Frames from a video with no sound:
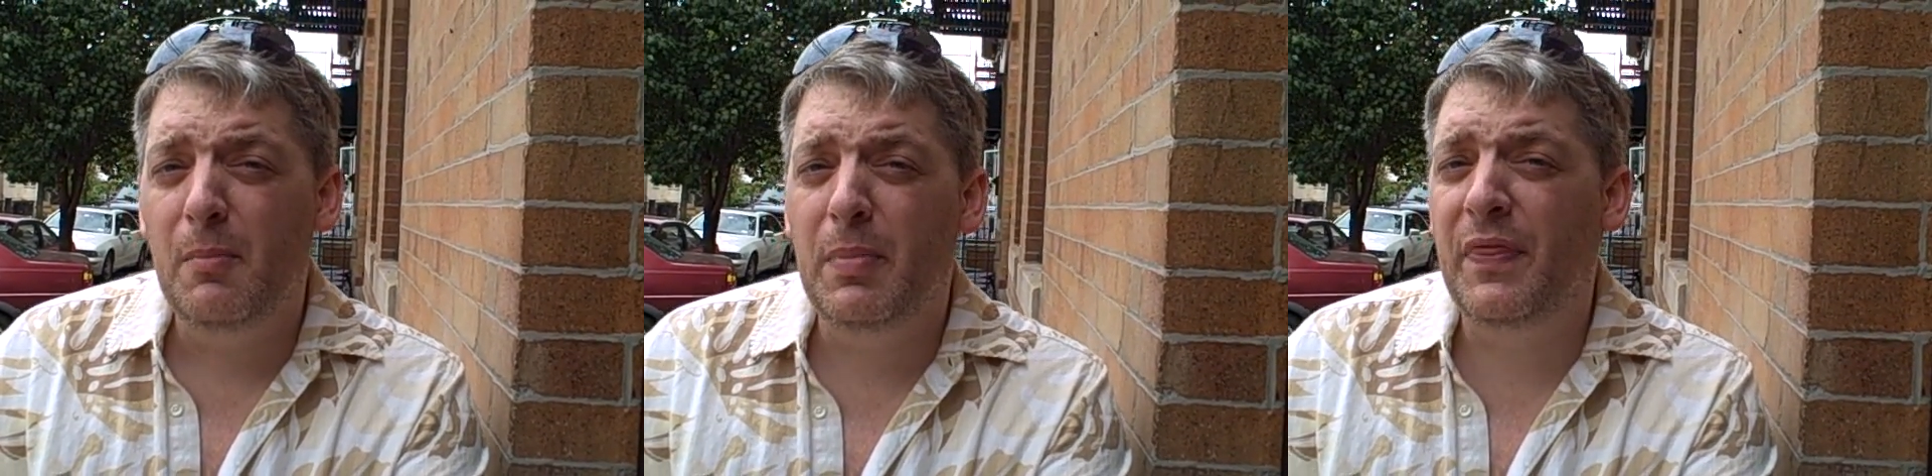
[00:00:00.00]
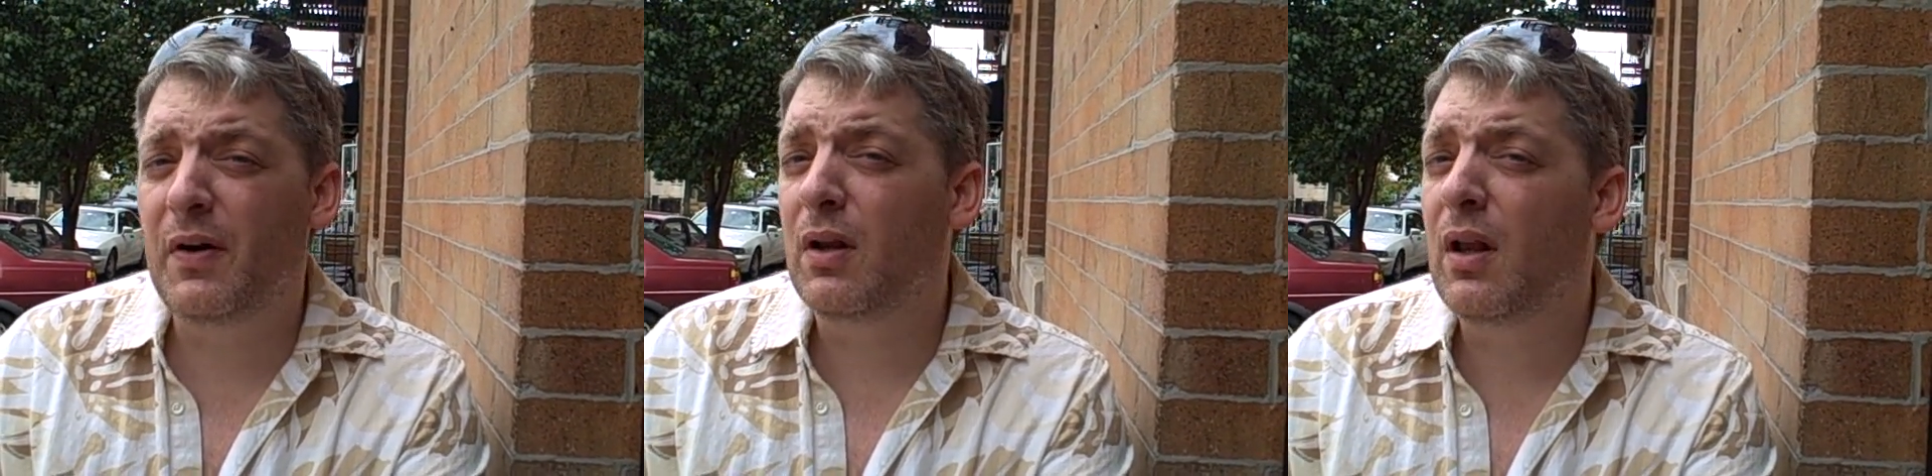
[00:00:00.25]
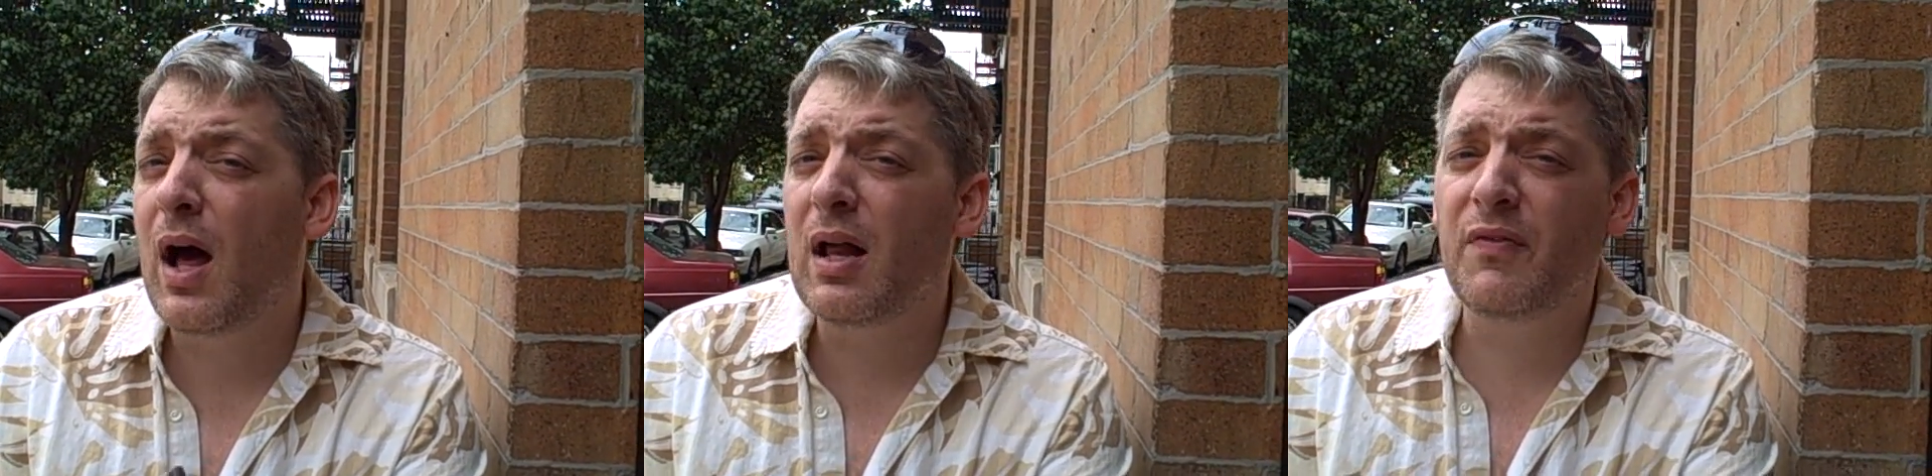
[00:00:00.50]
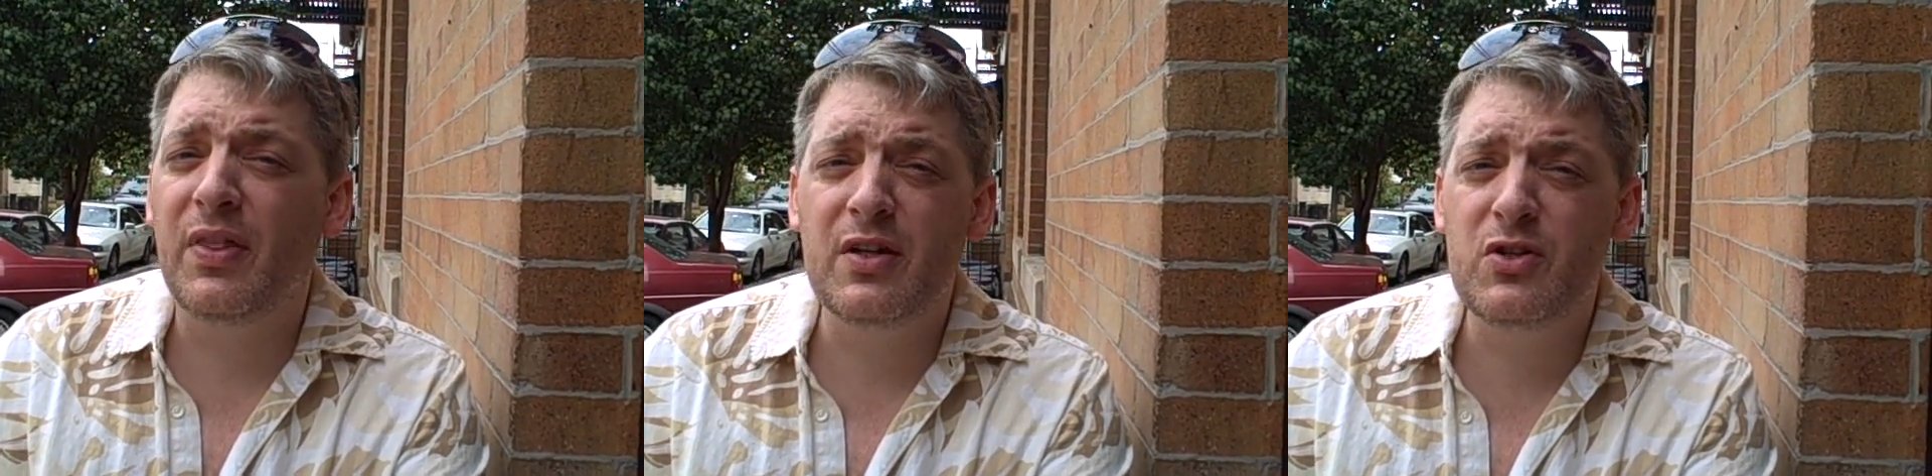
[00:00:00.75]
but there are a lot
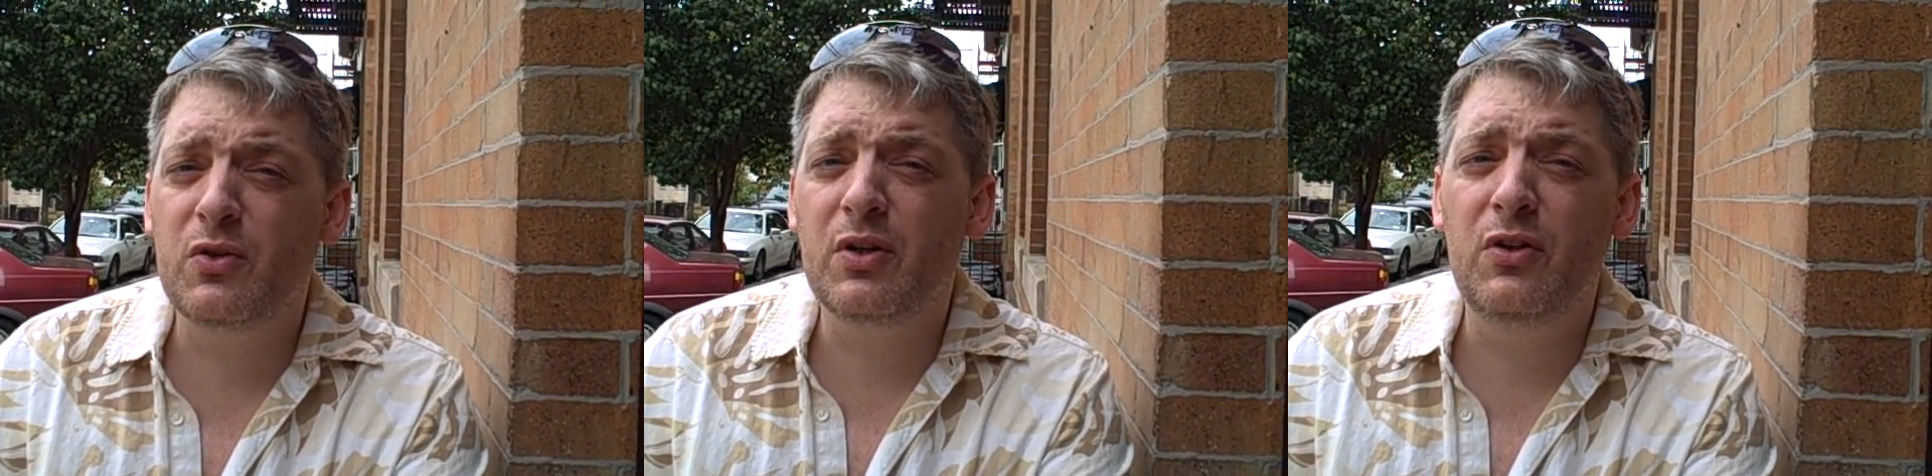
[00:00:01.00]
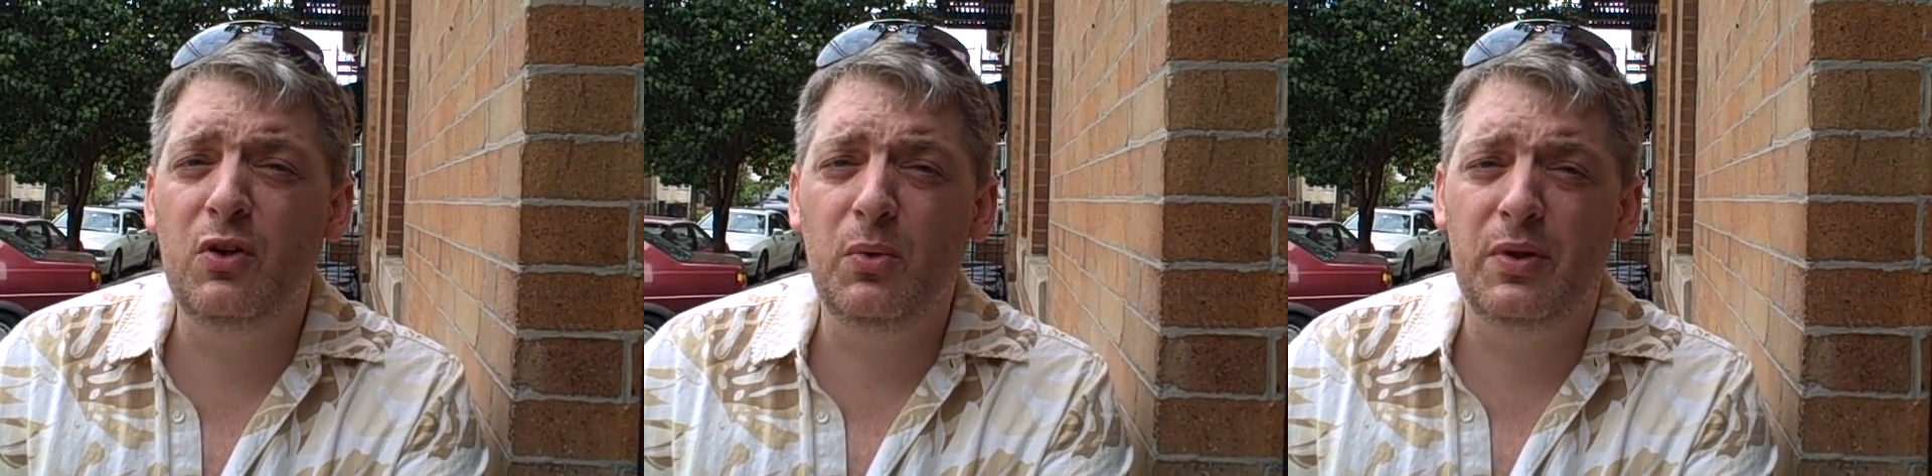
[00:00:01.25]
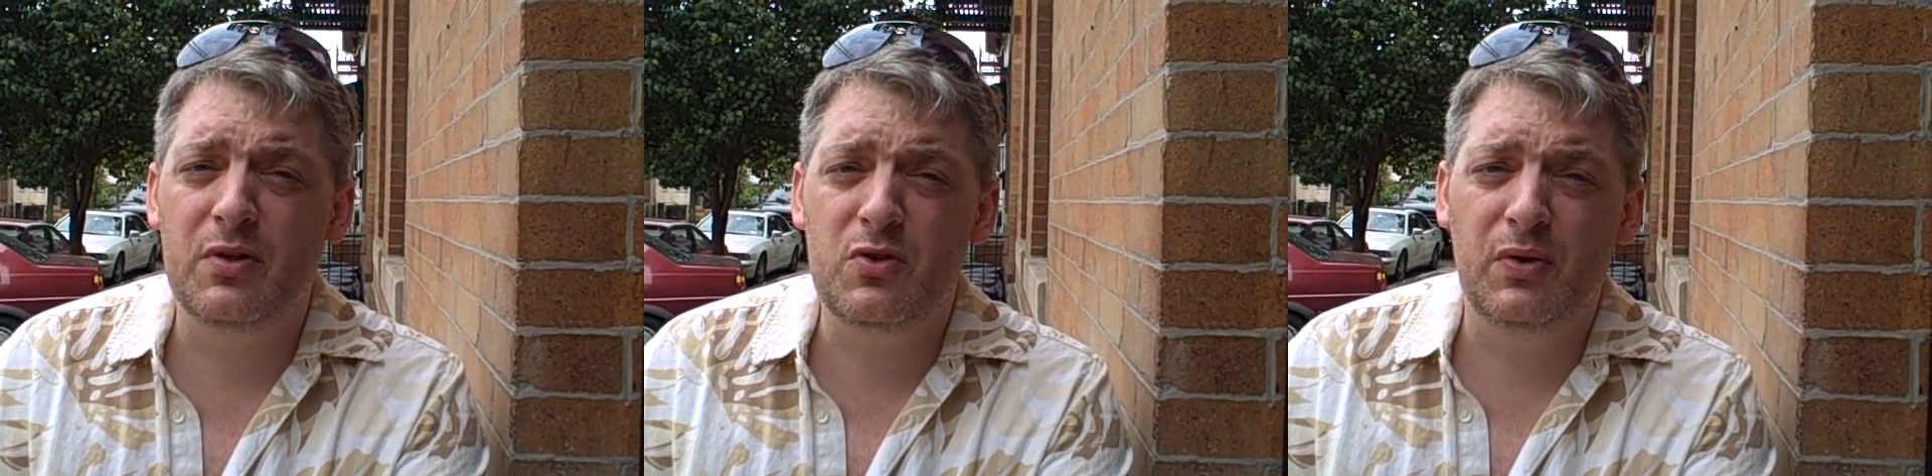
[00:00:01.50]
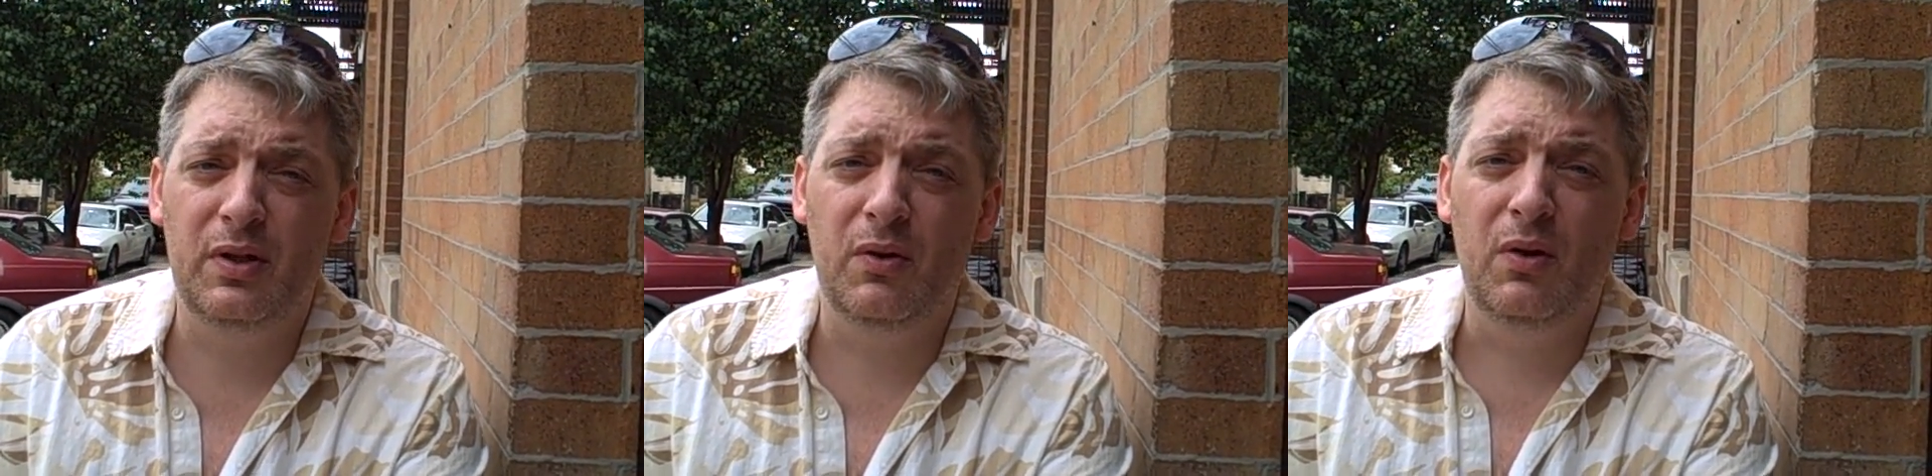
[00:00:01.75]
of things you can do with the
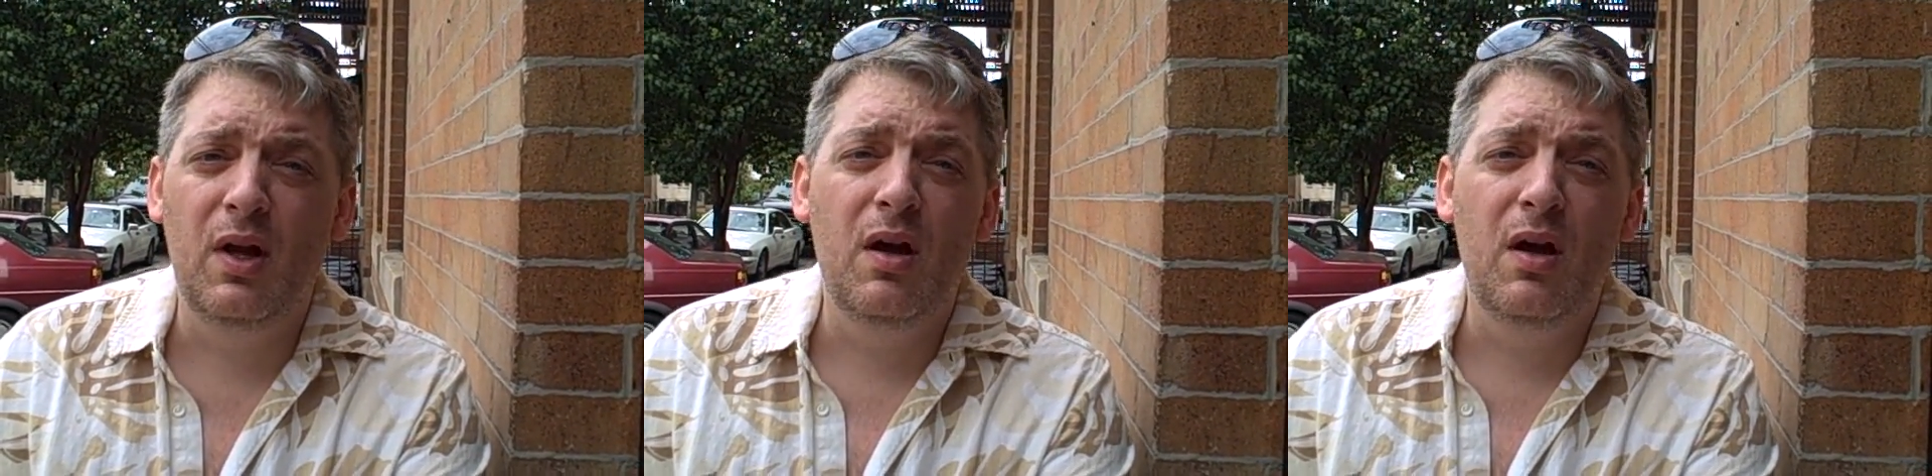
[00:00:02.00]
Treo.